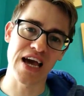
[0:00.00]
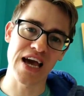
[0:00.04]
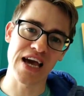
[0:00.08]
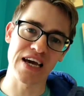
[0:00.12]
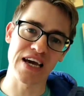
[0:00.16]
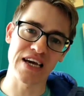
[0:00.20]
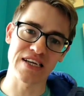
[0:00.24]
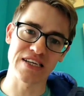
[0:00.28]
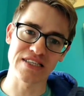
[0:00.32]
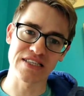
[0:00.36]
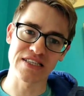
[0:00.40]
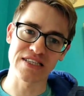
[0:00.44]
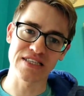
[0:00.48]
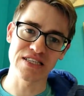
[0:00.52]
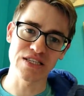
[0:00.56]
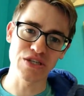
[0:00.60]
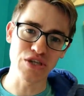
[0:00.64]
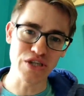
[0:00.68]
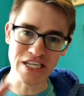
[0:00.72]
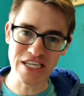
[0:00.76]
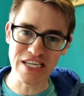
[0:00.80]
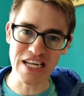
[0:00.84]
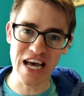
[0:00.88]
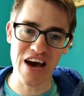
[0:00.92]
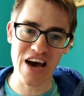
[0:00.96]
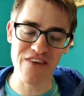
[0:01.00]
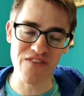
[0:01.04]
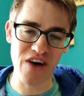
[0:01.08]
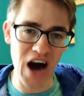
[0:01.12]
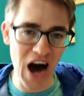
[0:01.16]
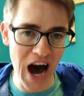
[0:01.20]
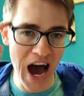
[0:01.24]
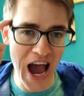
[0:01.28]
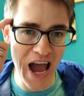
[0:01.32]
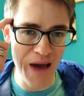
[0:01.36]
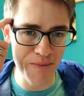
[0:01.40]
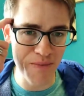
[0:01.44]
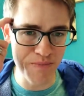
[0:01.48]
and you need to have a
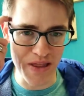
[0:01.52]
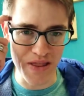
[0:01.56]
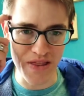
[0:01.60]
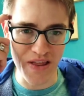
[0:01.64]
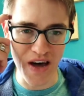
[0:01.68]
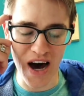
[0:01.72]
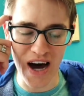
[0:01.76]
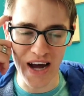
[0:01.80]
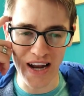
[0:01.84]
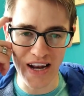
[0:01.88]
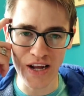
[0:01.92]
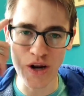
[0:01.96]
happy thought